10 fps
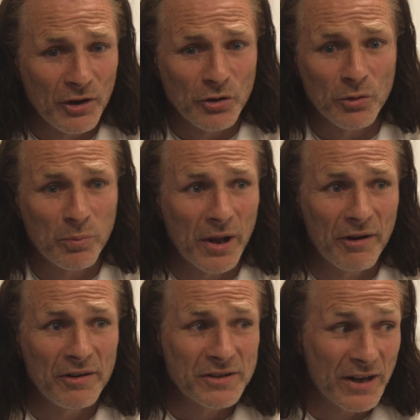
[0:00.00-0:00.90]
young
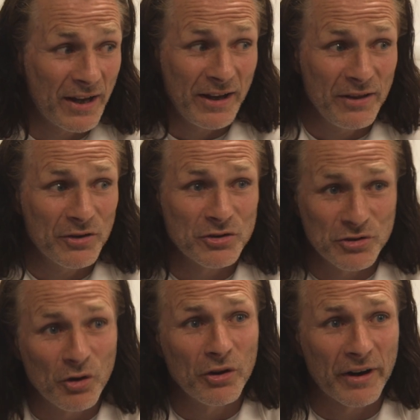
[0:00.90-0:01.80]
player in today.
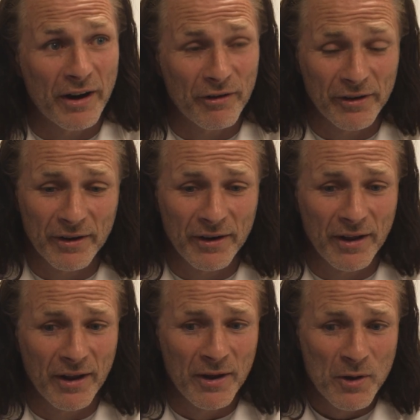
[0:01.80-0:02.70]
Ethan's younger than Aaron,
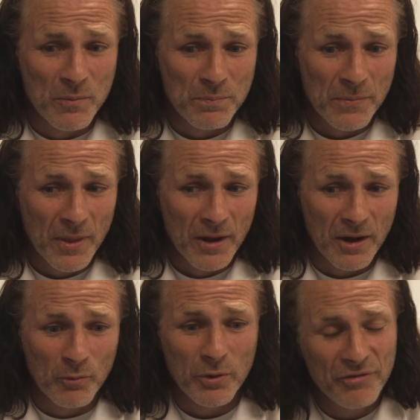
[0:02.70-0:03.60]
and
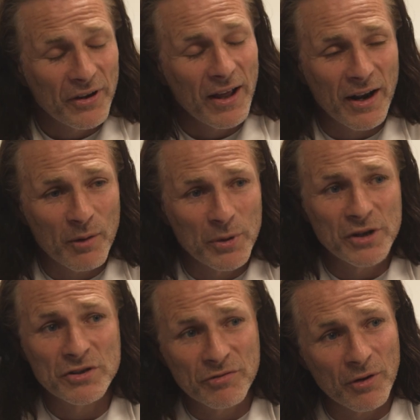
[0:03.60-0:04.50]
we forget that
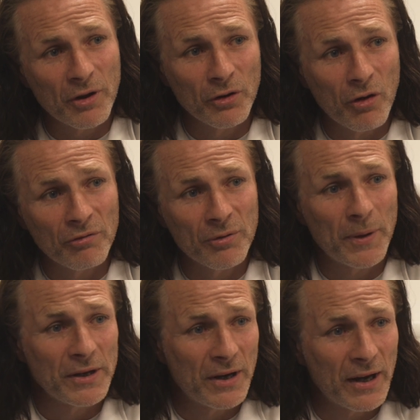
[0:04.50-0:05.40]
because he's on loan from
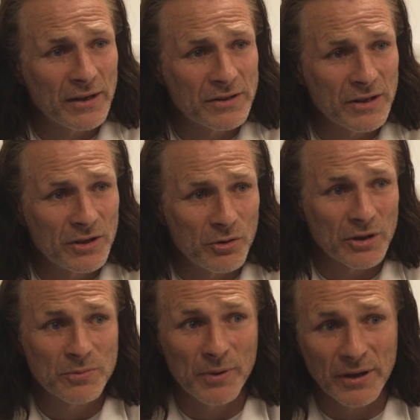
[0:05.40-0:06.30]
Man United. You
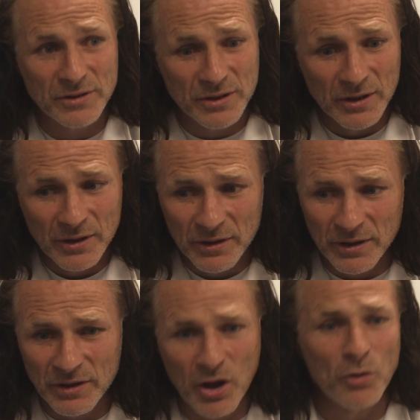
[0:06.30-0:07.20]
expect
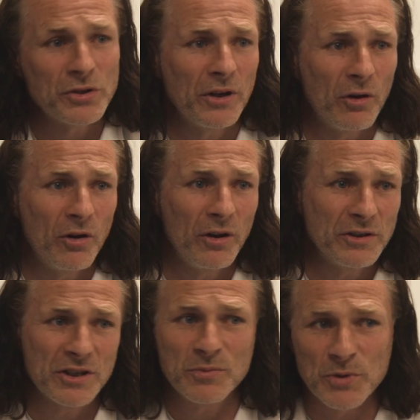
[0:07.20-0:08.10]
he knows it all.
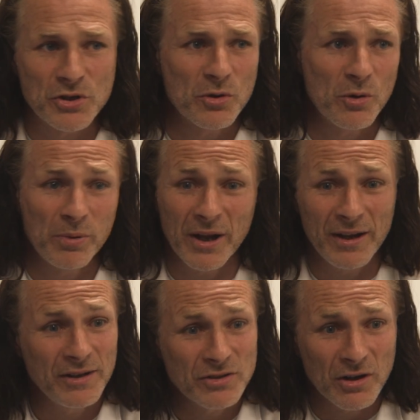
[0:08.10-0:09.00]
He's this mature
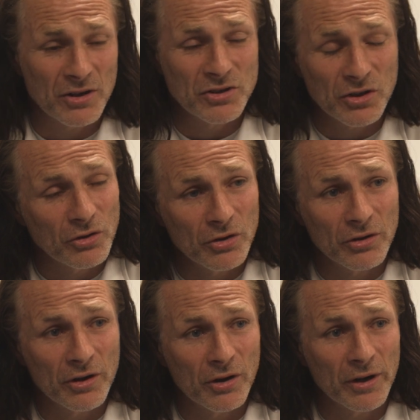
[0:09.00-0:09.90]
player. He's not. He's still
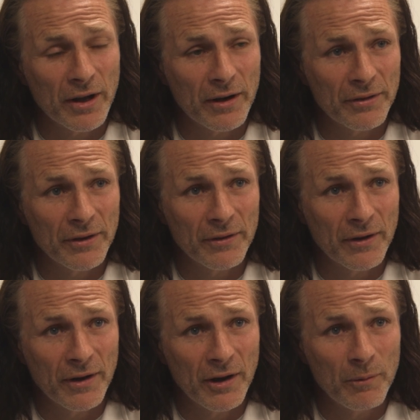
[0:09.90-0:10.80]
young, you know. And I think
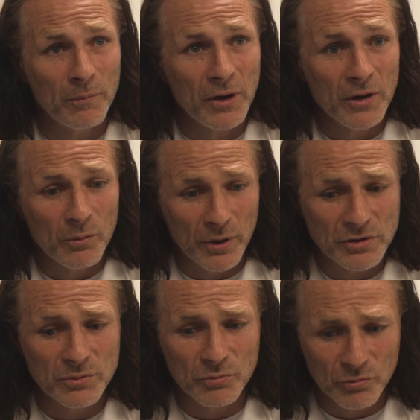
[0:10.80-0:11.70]
that we
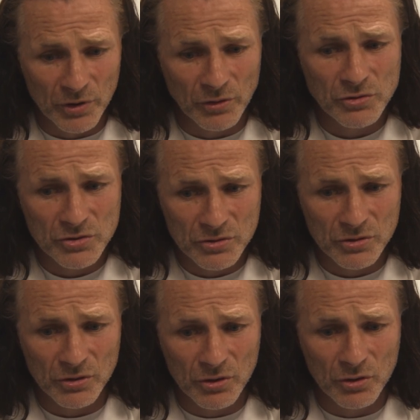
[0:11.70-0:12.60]
had some real
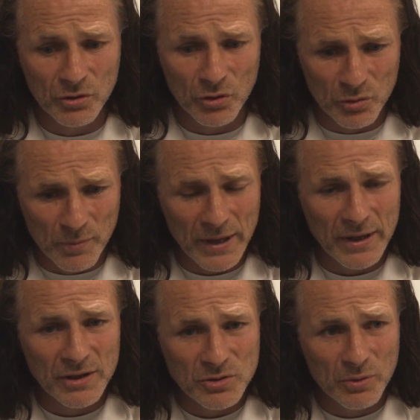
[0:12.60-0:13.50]
good
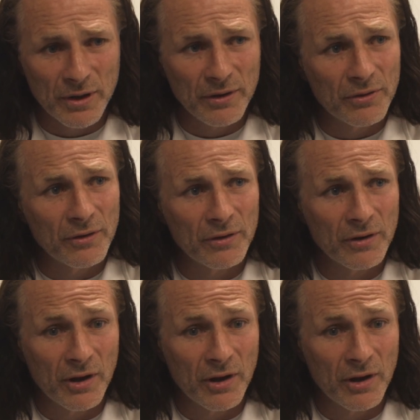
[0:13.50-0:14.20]
meetings with Ethan,